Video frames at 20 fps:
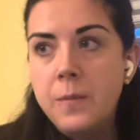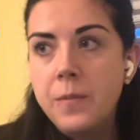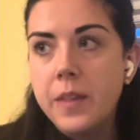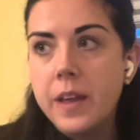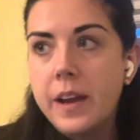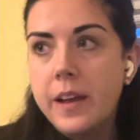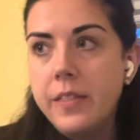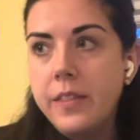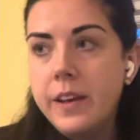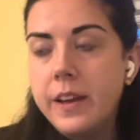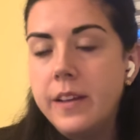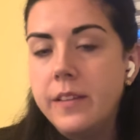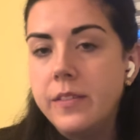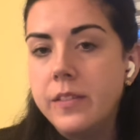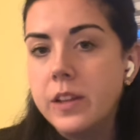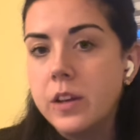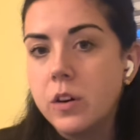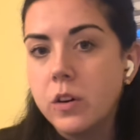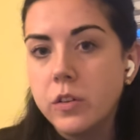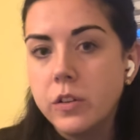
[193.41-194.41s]
And then
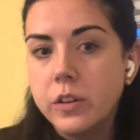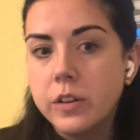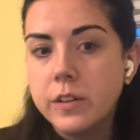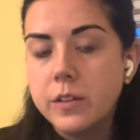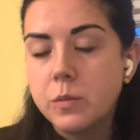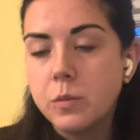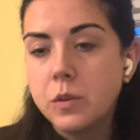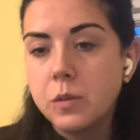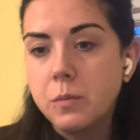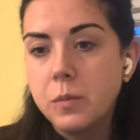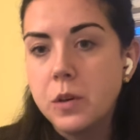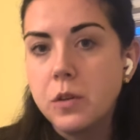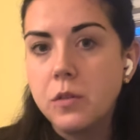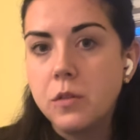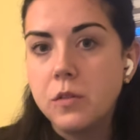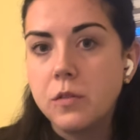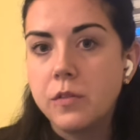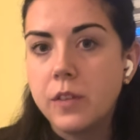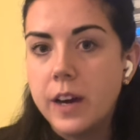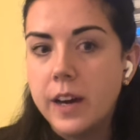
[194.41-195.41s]
the others would
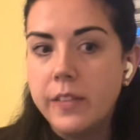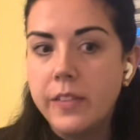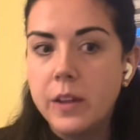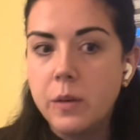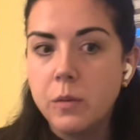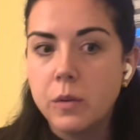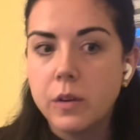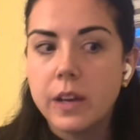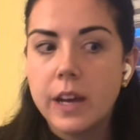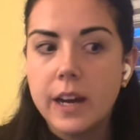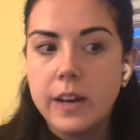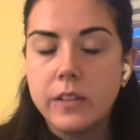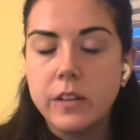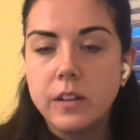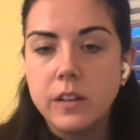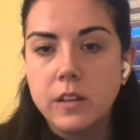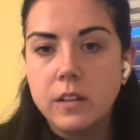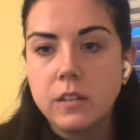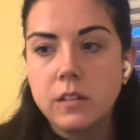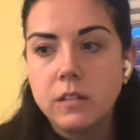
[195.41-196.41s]
move and they would
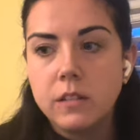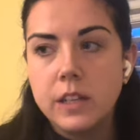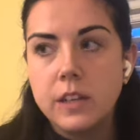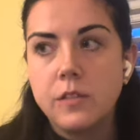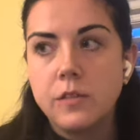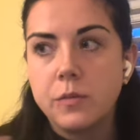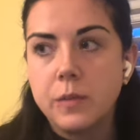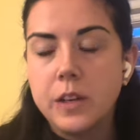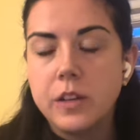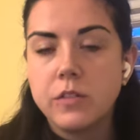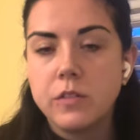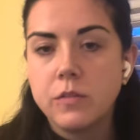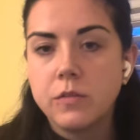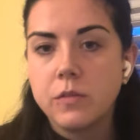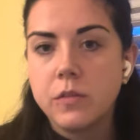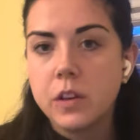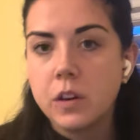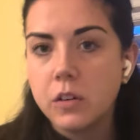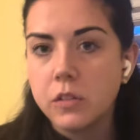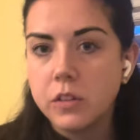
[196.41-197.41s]
gather information from
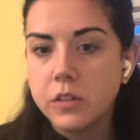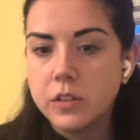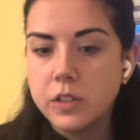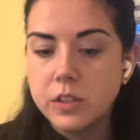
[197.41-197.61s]
the other